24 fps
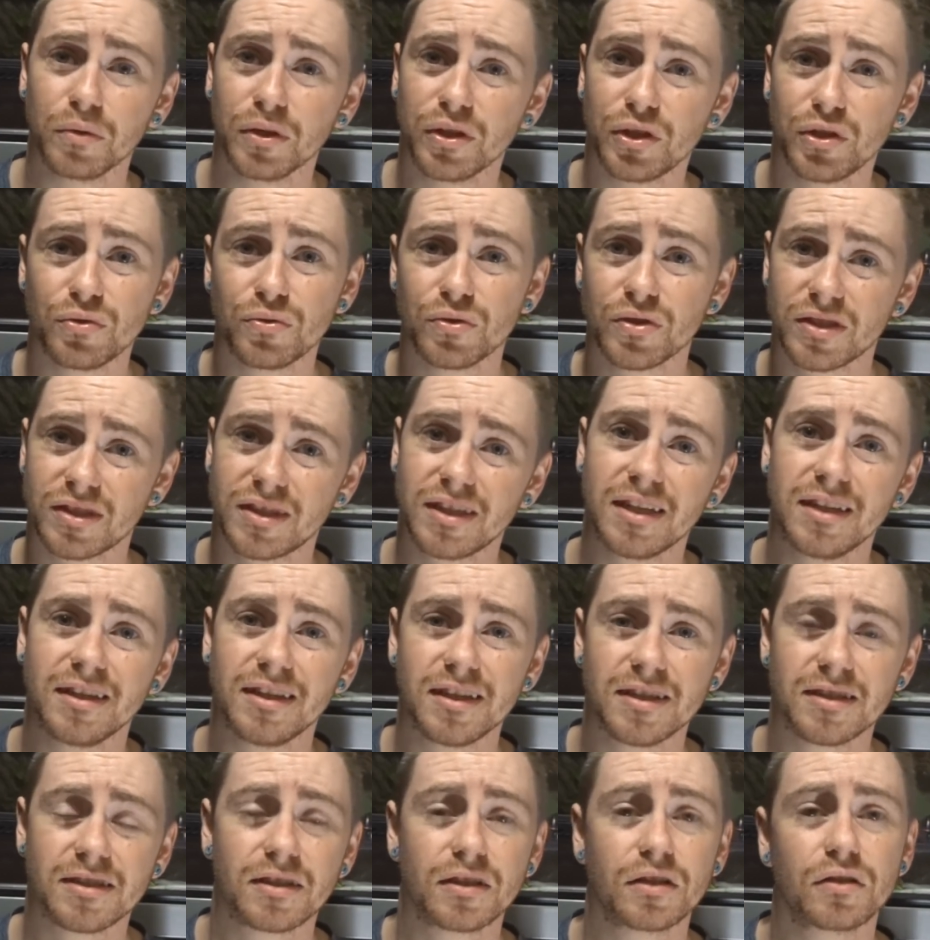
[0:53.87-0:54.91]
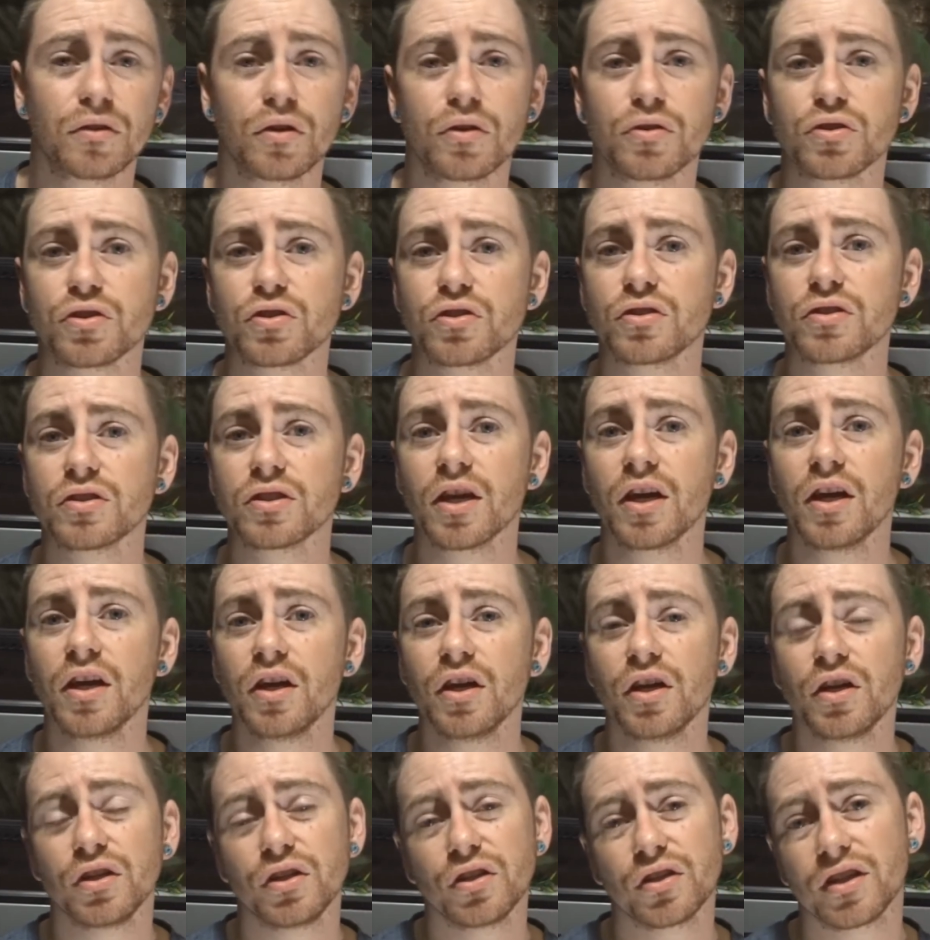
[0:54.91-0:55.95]
When you see these enclosures,
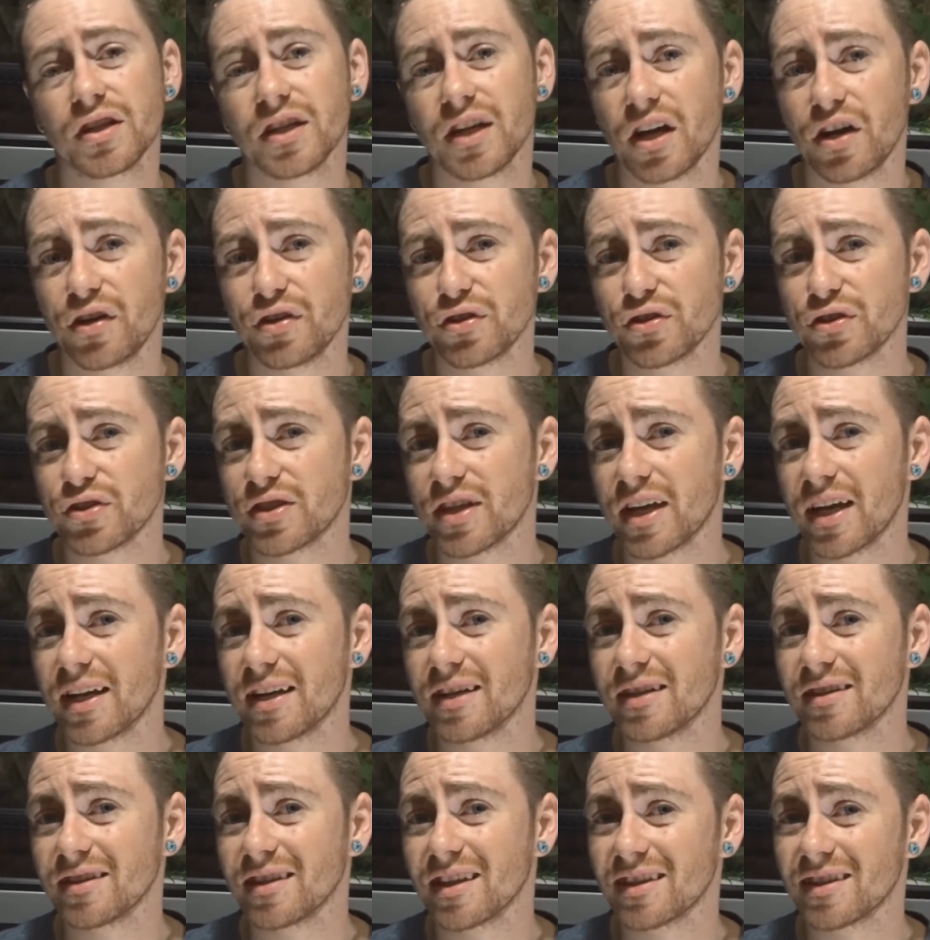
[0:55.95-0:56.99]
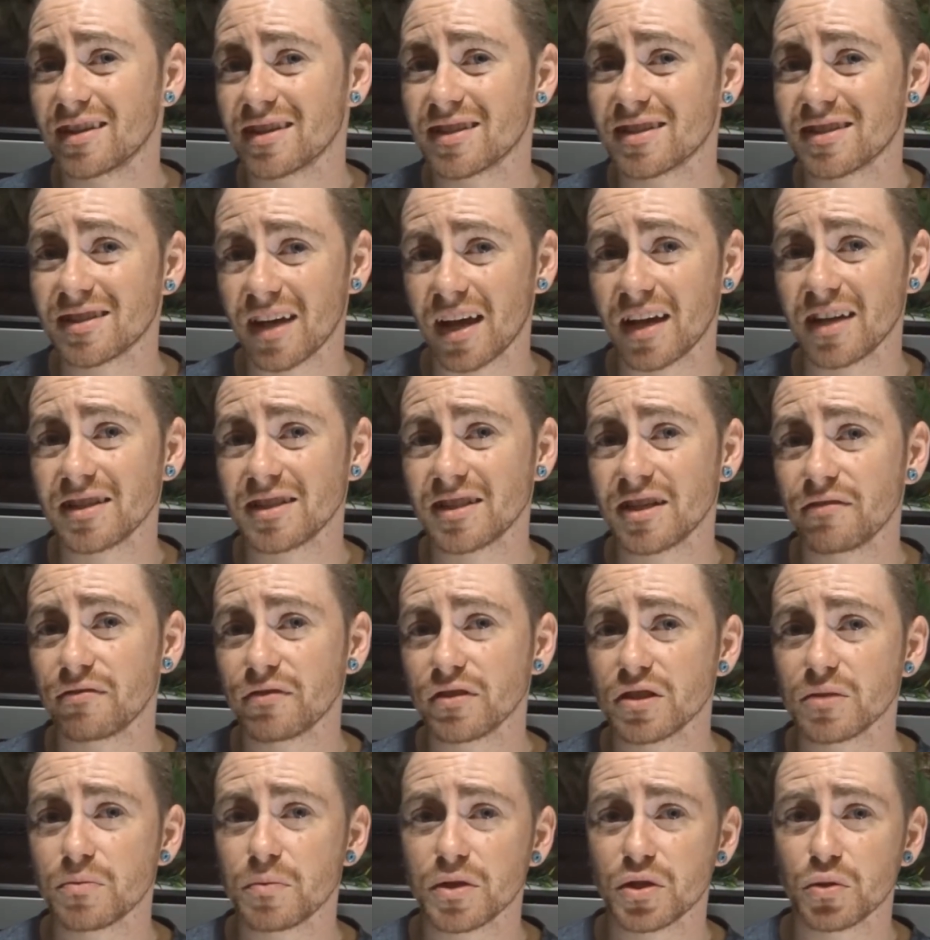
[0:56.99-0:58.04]
you're going to understand that the size
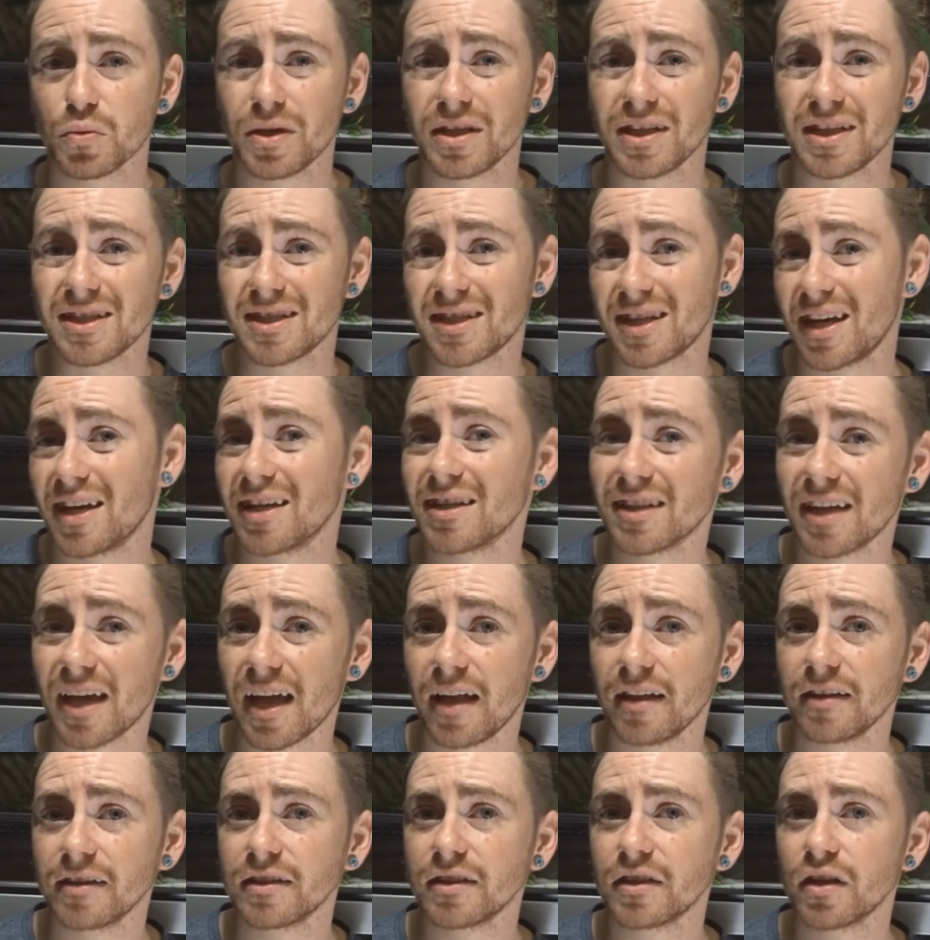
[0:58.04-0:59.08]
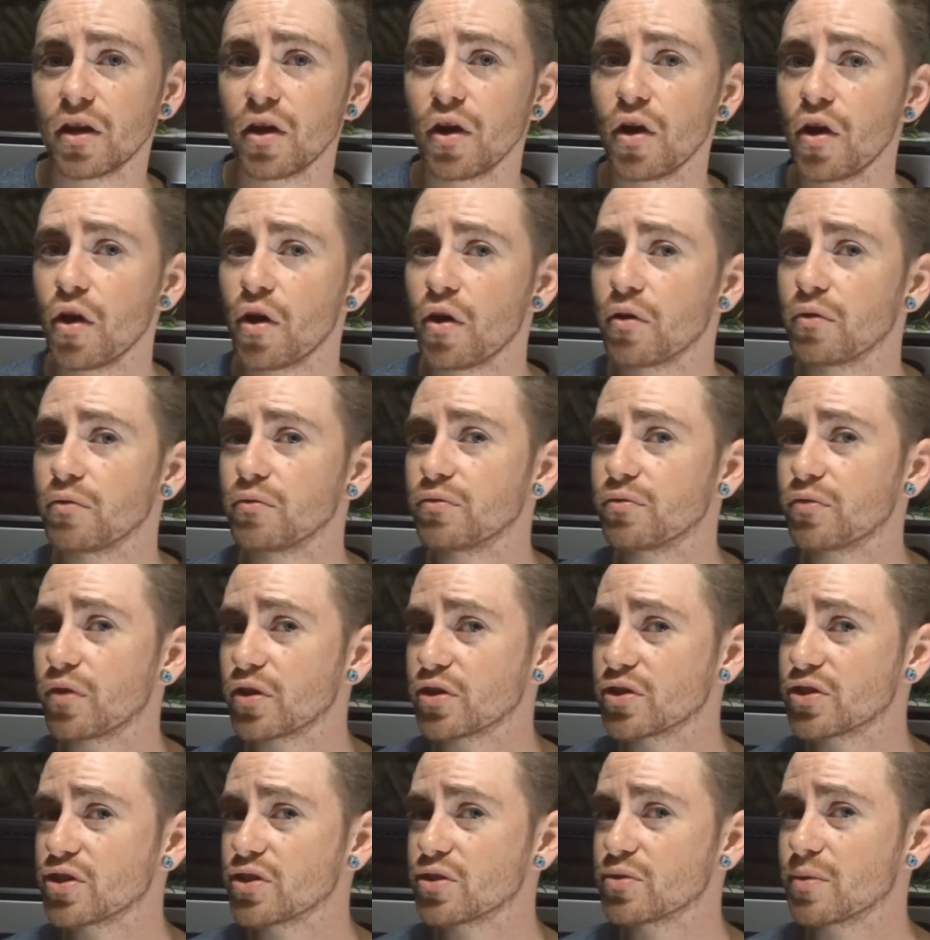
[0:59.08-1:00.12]
difference between a 10-gallon
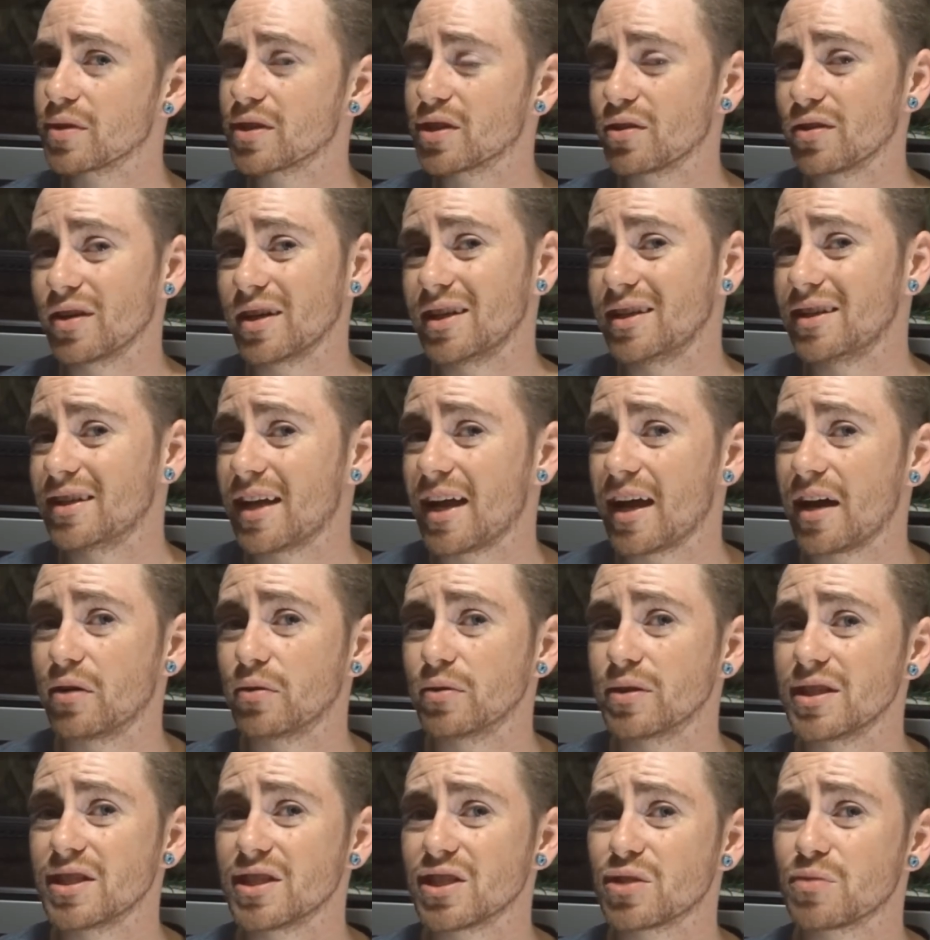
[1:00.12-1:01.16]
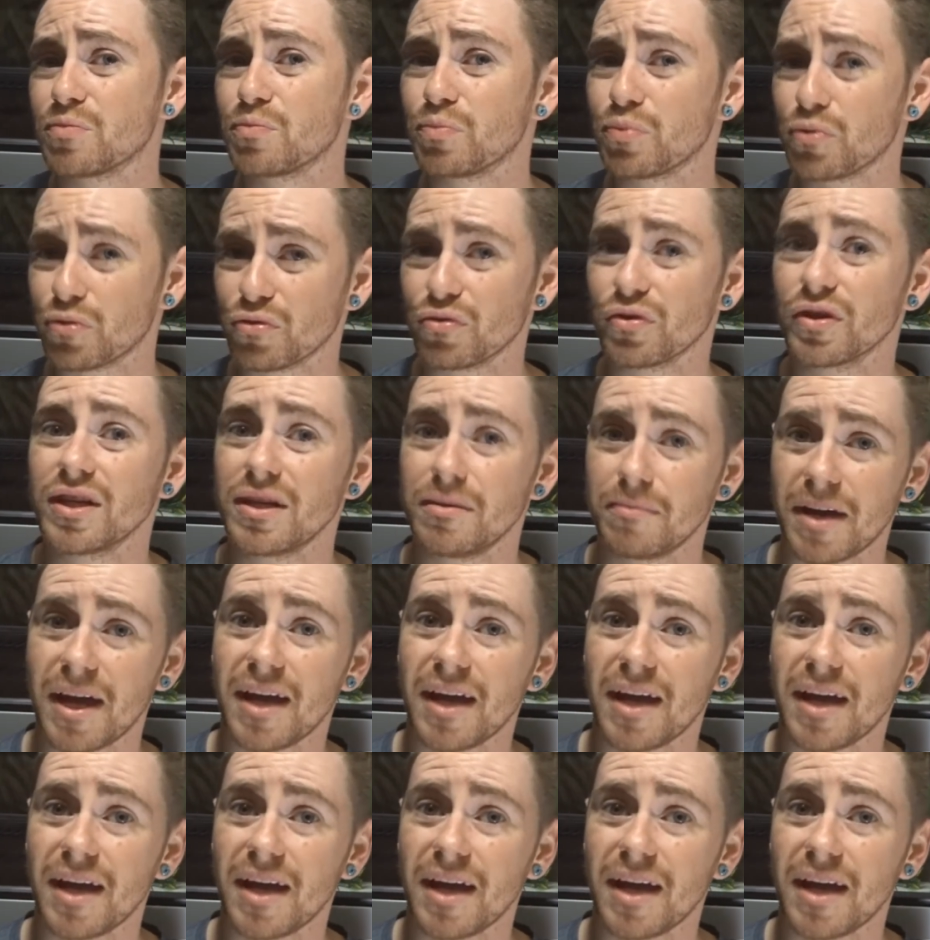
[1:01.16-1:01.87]
versus what they're in now is pretty